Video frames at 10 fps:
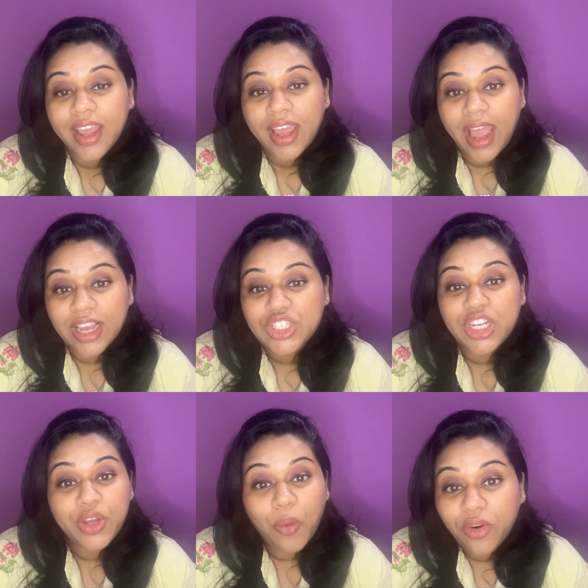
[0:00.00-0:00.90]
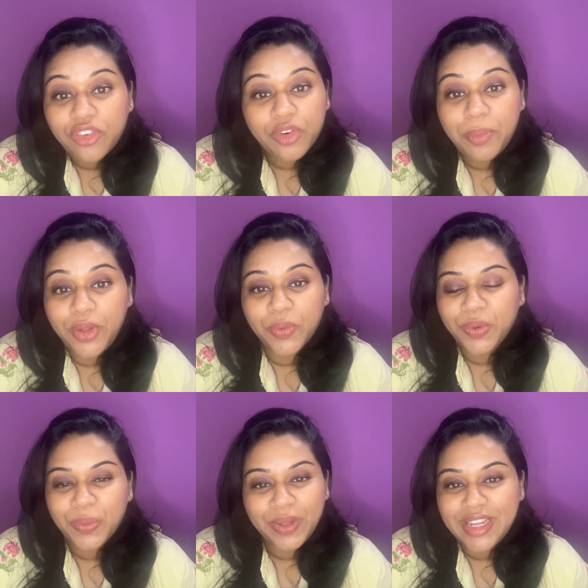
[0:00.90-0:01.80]
actually
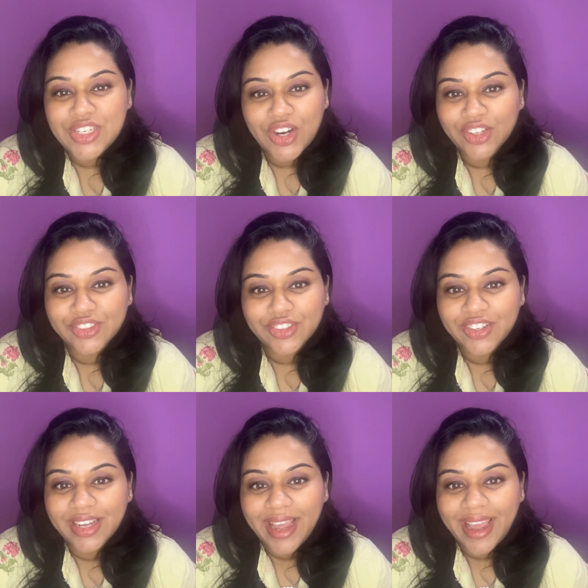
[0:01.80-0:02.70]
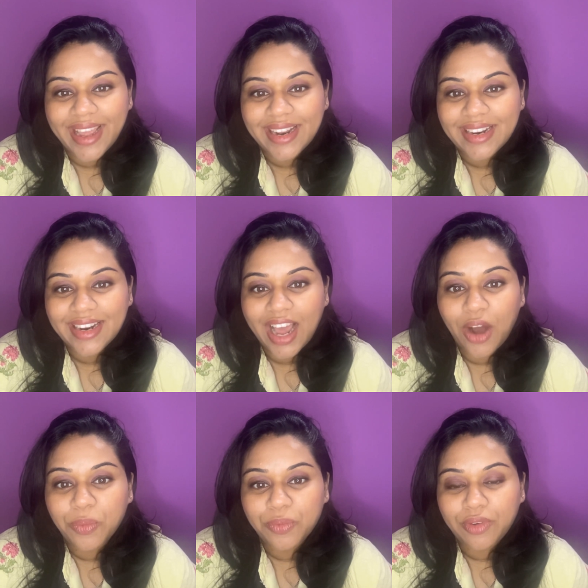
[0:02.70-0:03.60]
contribute to each other, and
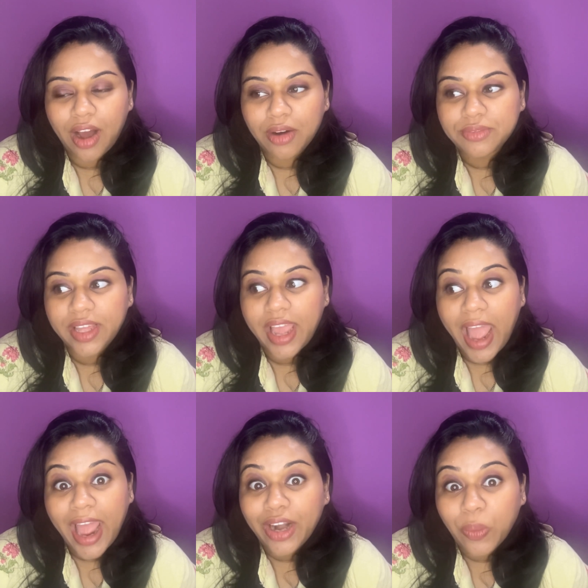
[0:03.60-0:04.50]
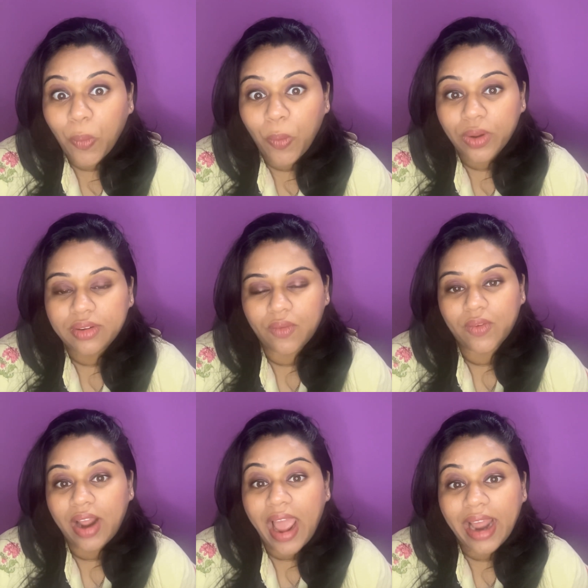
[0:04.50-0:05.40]
how they add on
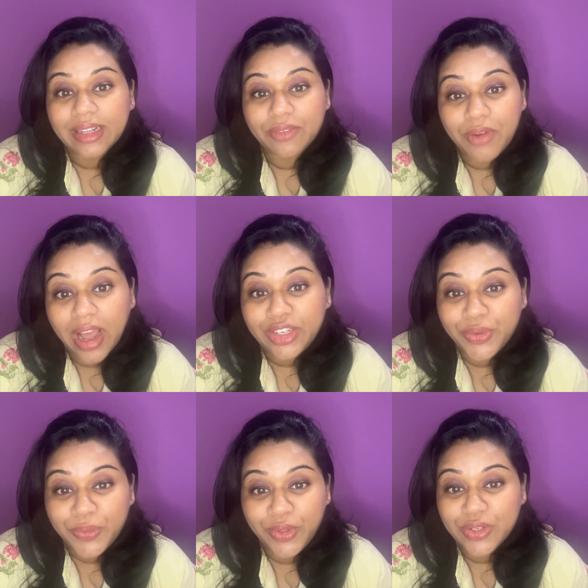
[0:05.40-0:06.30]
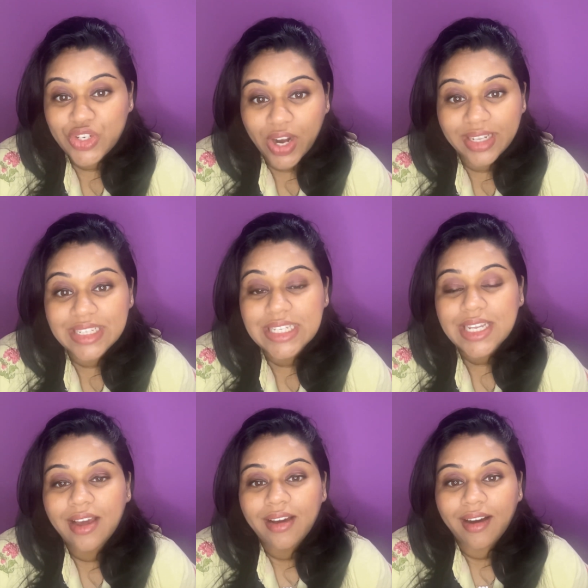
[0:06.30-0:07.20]
or add in value to your child's
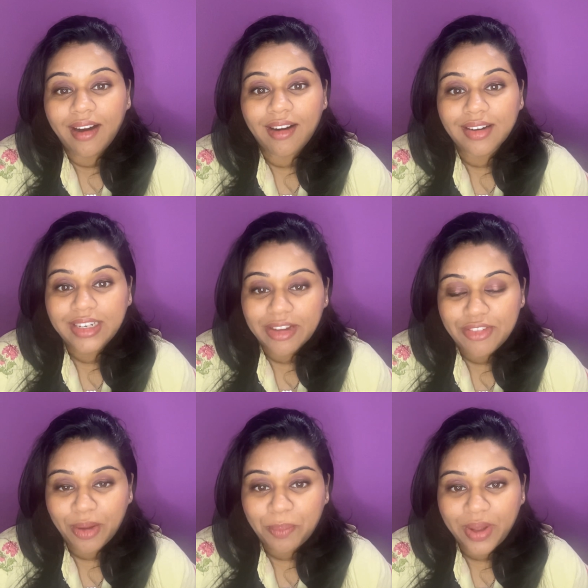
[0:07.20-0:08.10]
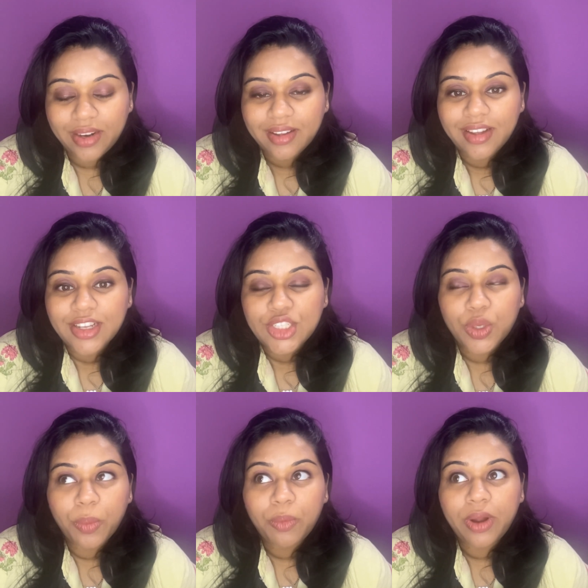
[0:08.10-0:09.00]
development.
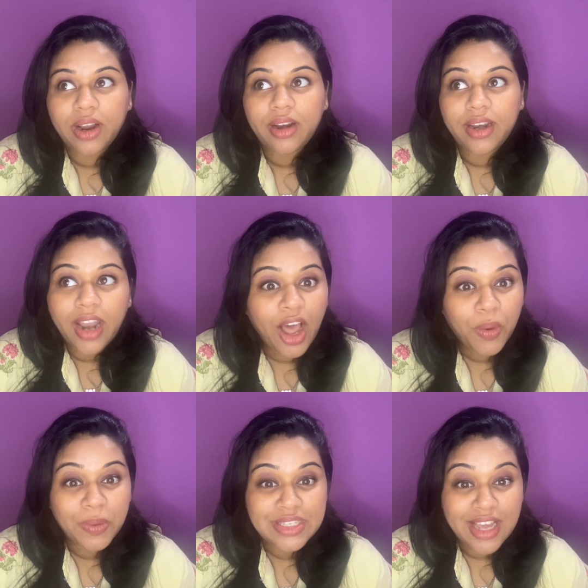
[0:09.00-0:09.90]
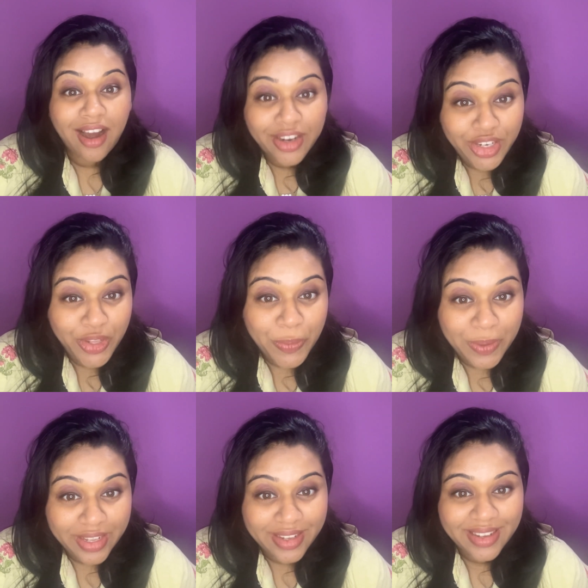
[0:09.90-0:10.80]
So now it's our
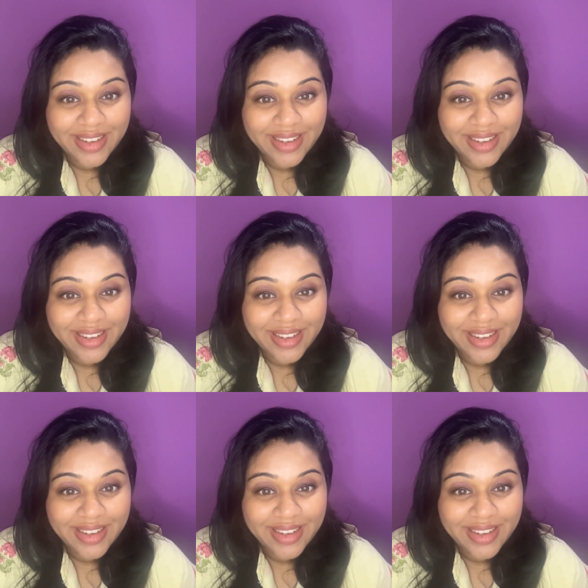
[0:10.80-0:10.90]
duty